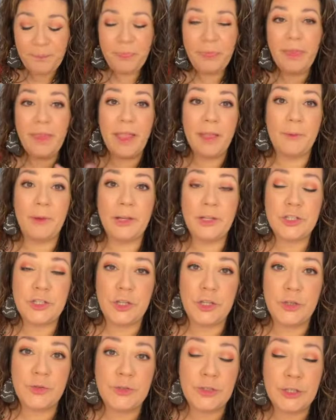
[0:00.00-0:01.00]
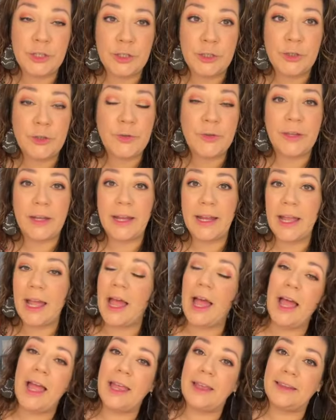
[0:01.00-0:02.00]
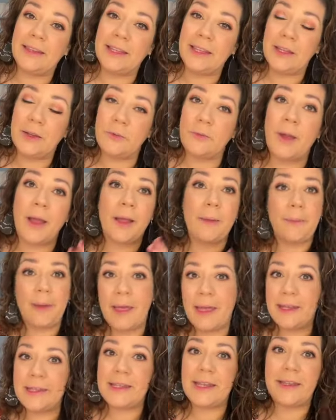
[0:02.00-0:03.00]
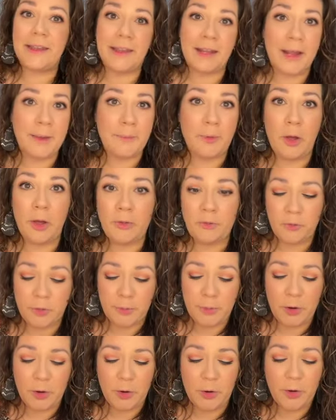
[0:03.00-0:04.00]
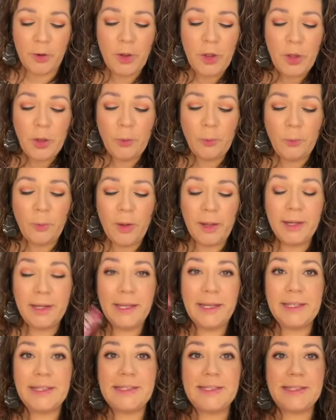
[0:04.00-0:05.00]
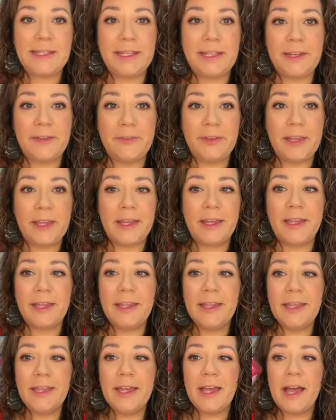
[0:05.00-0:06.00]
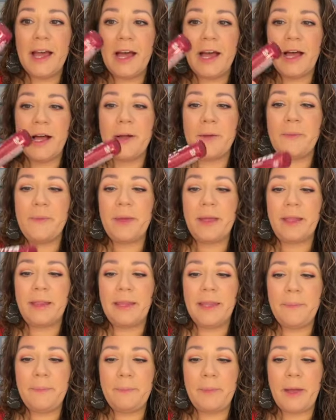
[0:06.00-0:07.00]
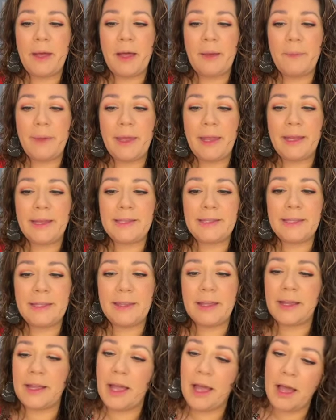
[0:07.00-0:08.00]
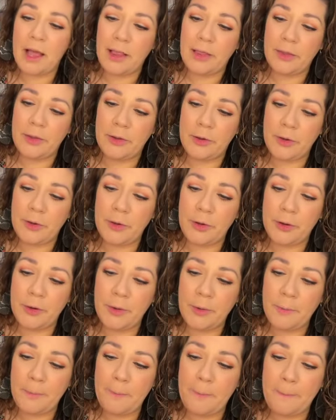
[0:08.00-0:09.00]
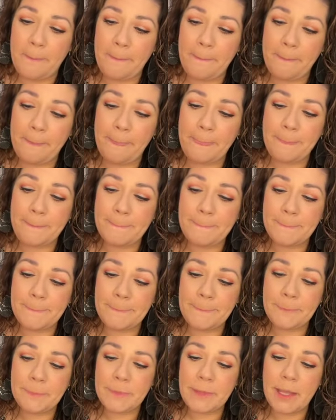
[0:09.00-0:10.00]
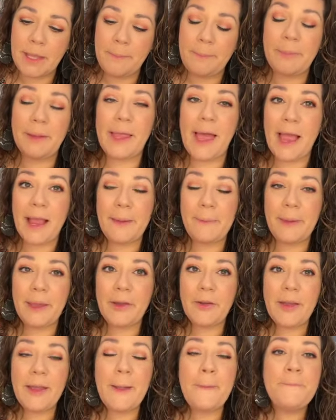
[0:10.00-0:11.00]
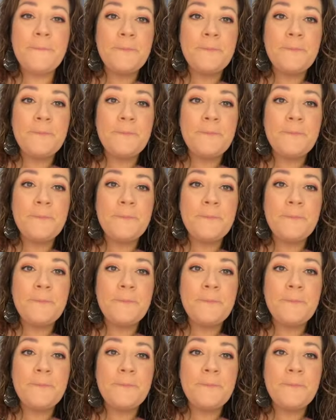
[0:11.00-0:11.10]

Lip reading: I want to show you two that I highly recommend and that I bought from her. One is the Nivea lip balm, and it's in the color Blackberry.